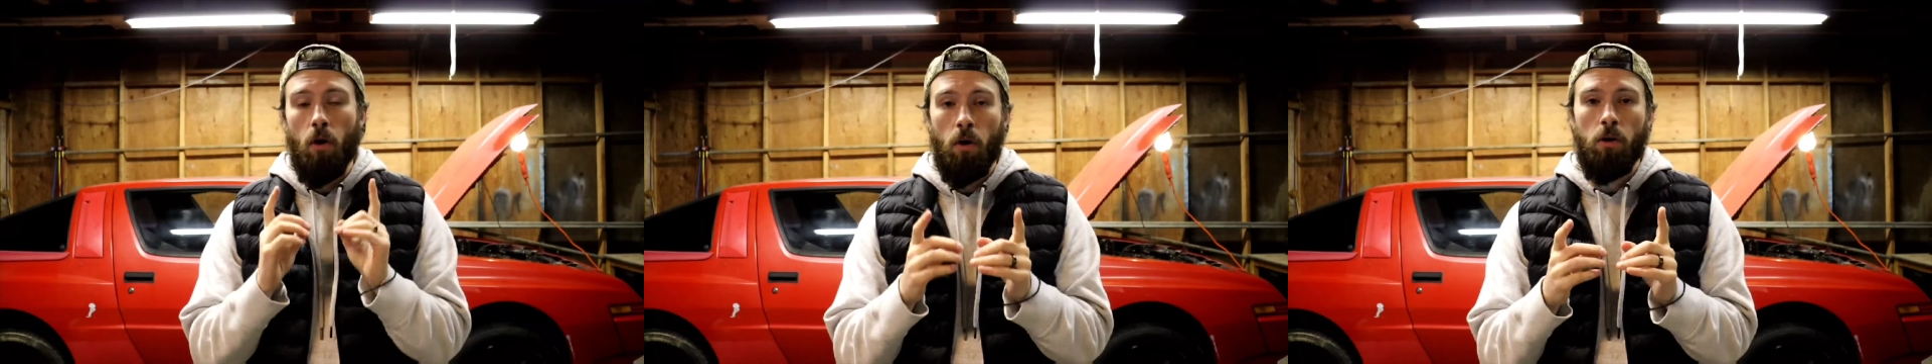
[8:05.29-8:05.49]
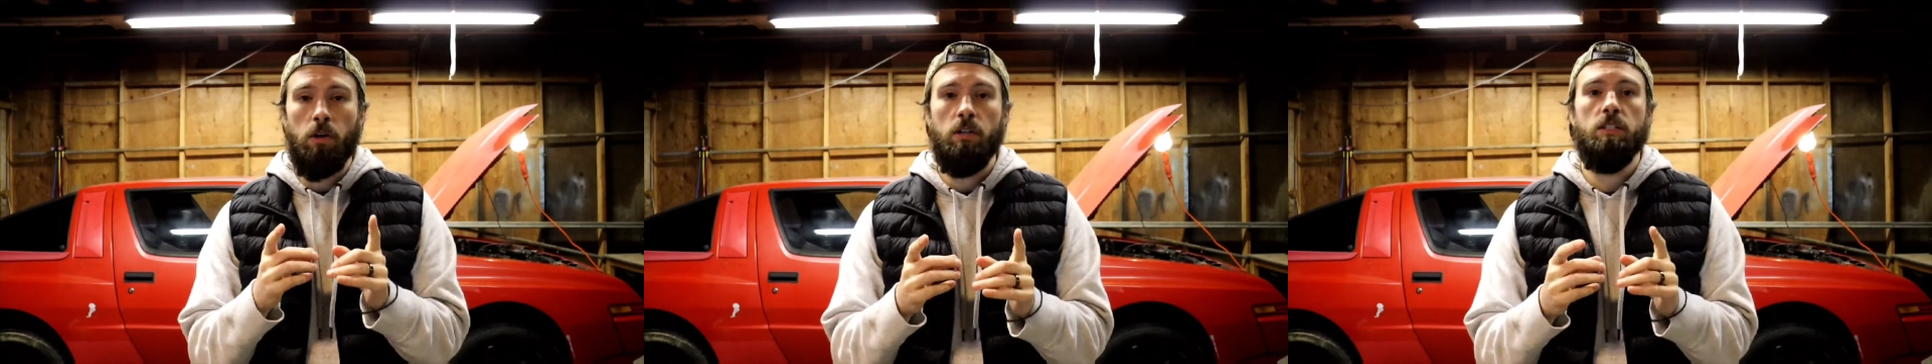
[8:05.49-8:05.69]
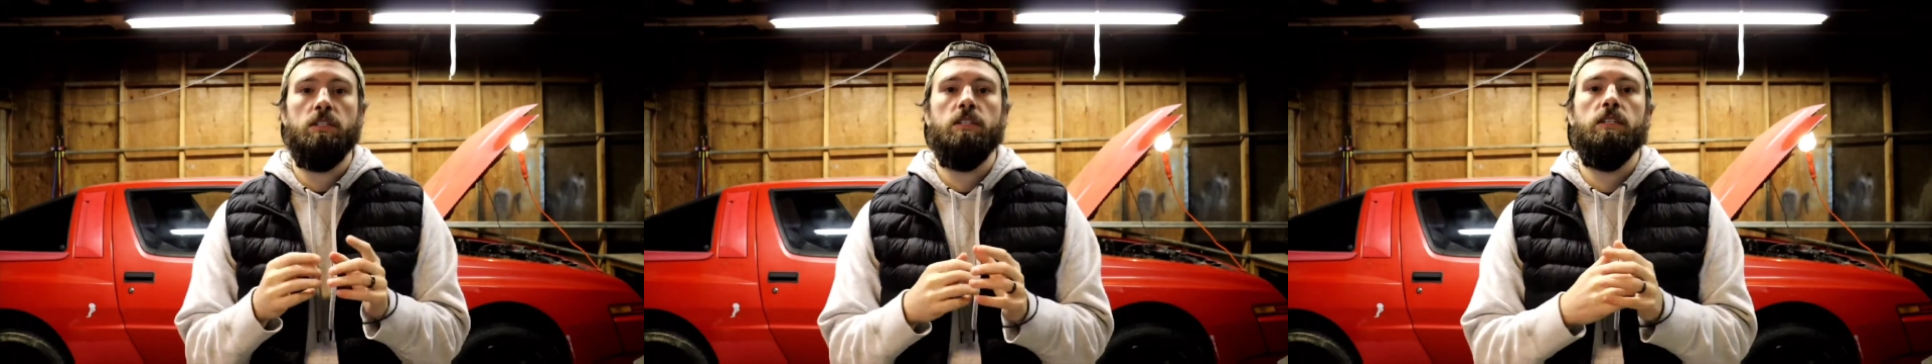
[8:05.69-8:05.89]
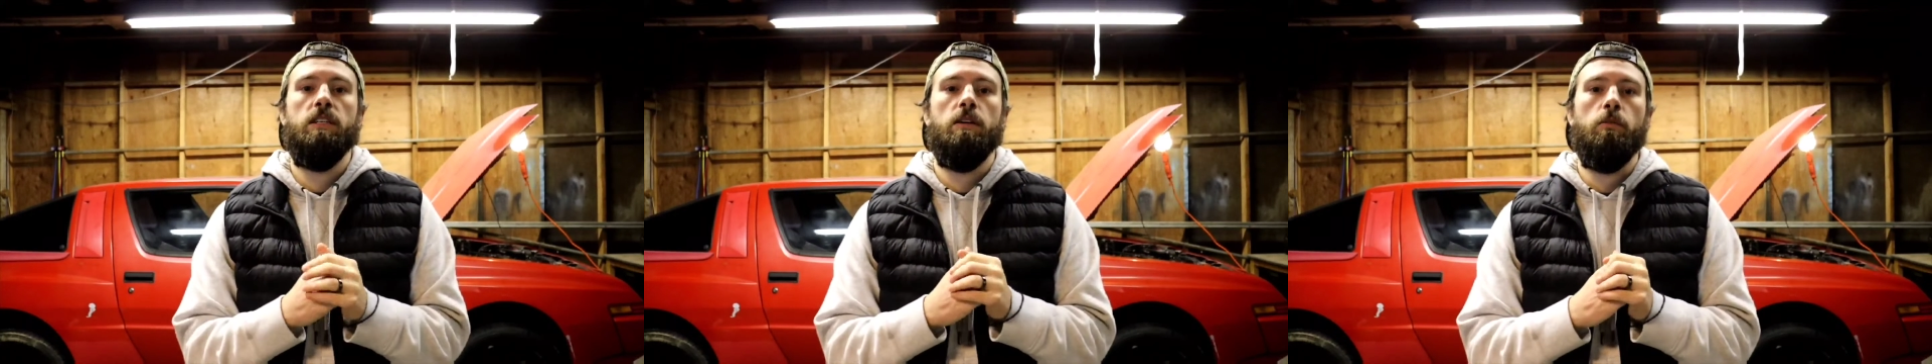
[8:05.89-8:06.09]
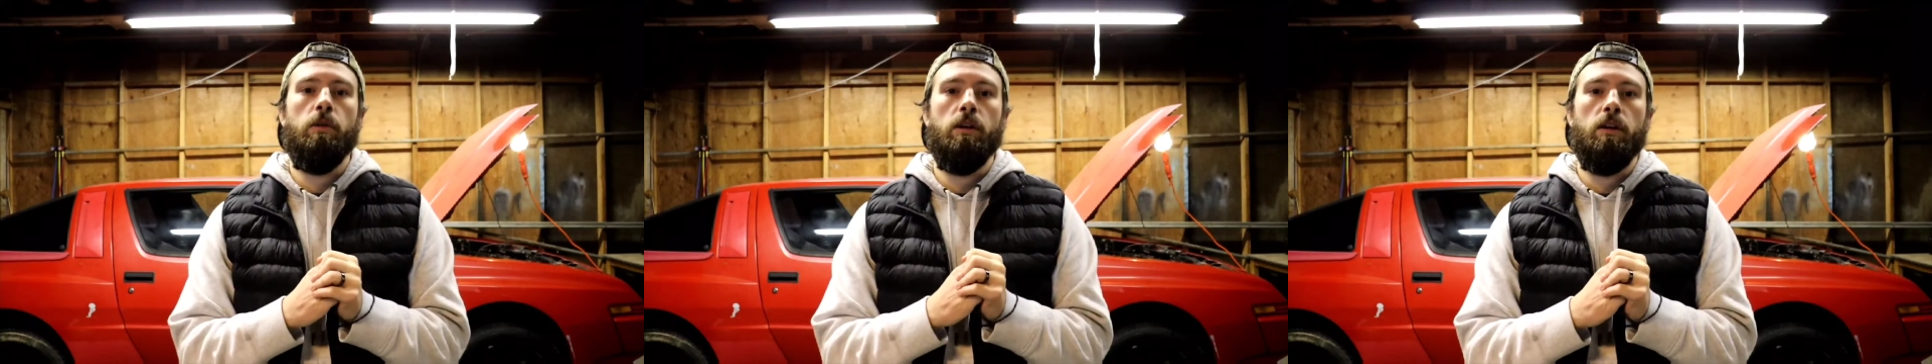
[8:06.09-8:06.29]
are going to see
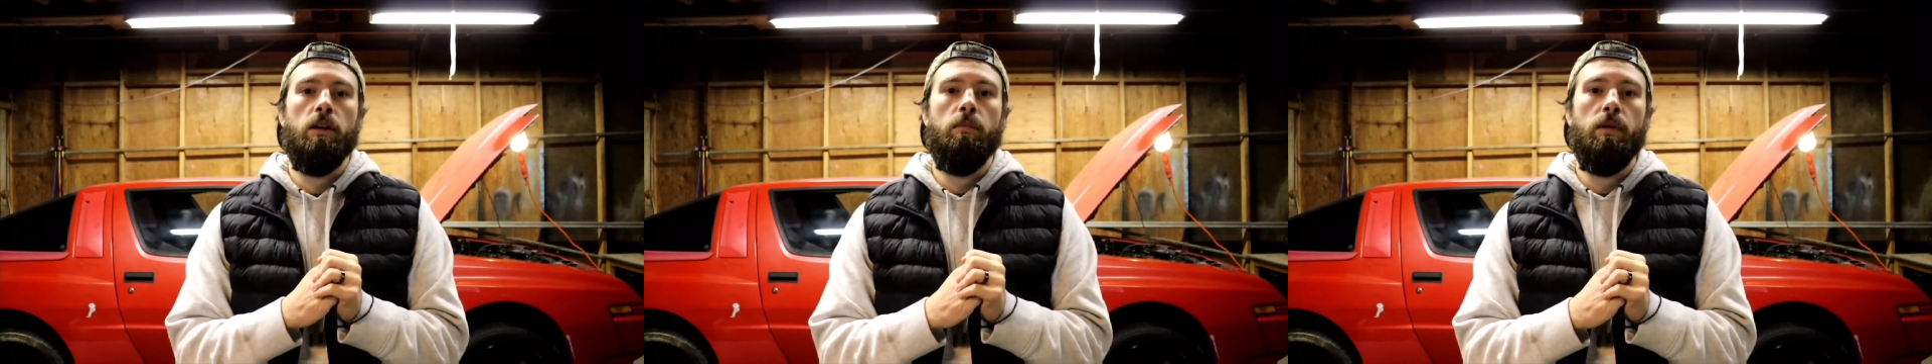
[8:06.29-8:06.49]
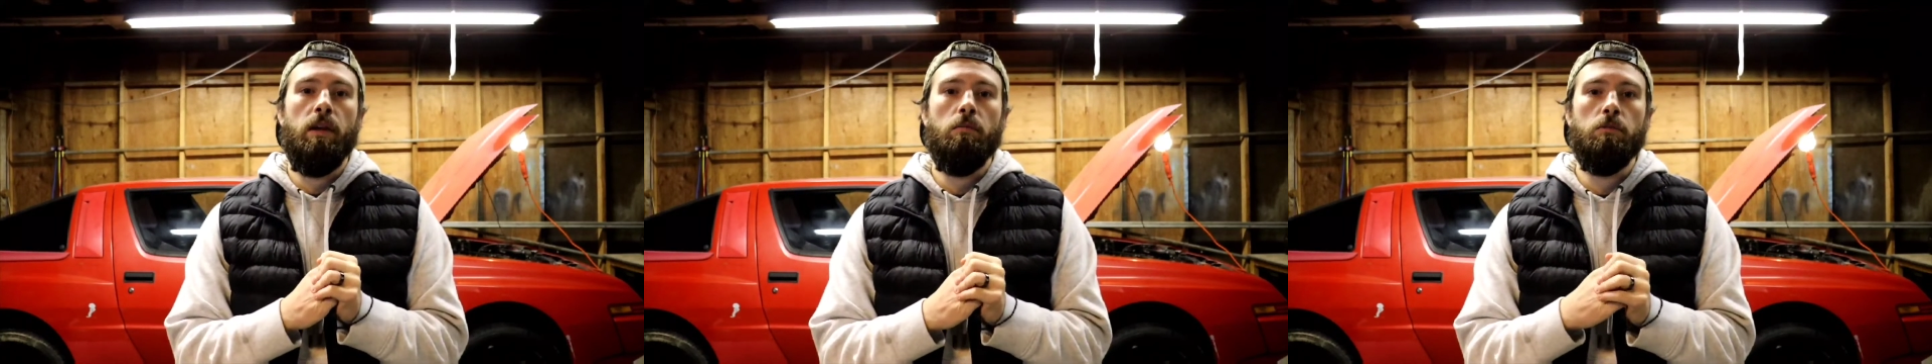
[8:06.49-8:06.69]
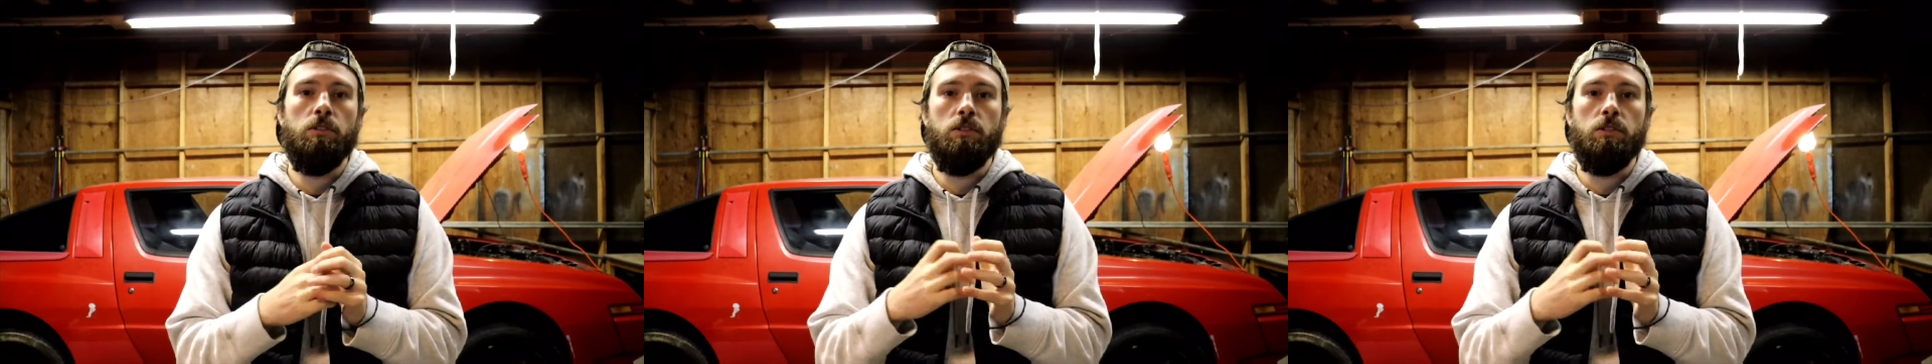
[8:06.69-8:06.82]
that we are going to be able